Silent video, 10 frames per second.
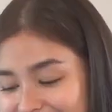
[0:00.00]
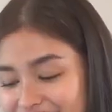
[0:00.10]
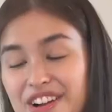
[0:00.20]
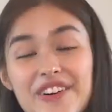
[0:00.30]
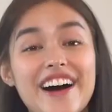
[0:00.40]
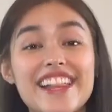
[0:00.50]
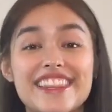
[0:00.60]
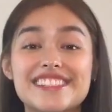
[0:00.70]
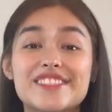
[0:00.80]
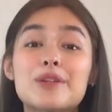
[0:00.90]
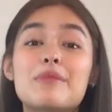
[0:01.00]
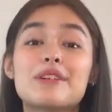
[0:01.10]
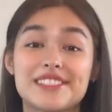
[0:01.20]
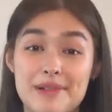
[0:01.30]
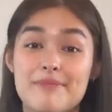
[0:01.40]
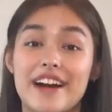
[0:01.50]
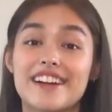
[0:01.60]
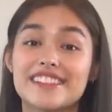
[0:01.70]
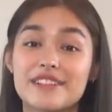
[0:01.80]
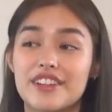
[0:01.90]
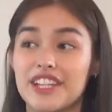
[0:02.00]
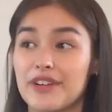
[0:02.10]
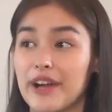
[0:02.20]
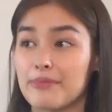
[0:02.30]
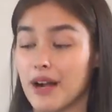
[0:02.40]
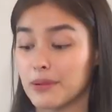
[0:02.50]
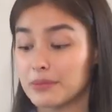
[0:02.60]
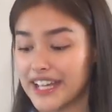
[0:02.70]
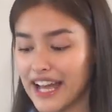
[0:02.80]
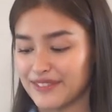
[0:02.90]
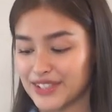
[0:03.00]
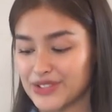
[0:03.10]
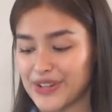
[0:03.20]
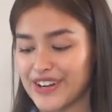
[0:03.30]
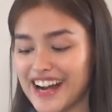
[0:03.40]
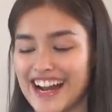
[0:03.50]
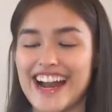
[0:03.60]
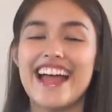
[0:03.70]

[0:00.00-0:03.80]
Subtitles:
You know what? This is the most embarrassing video I probably have on Twitter.